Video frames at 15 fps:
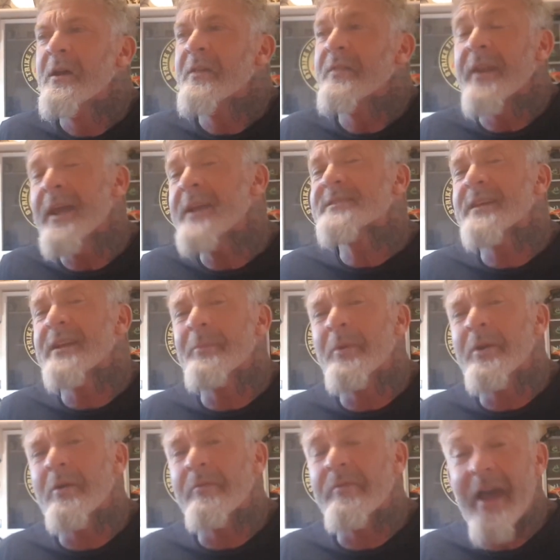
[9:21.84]
The next
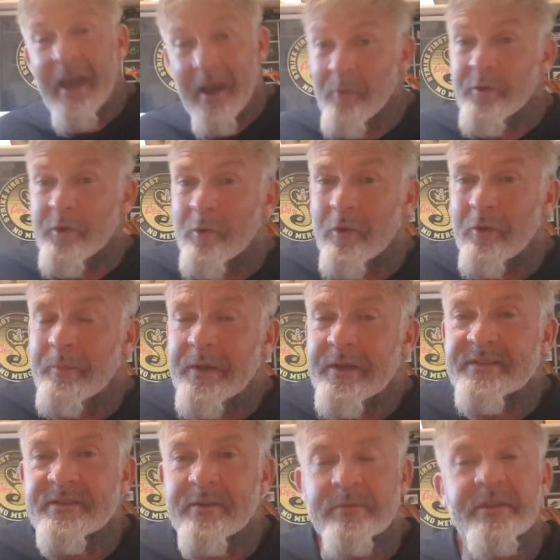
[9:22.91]
element of how you could be
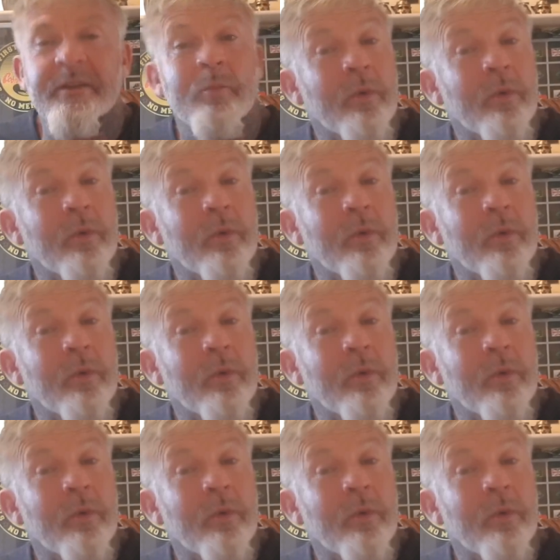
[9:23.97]
assaulted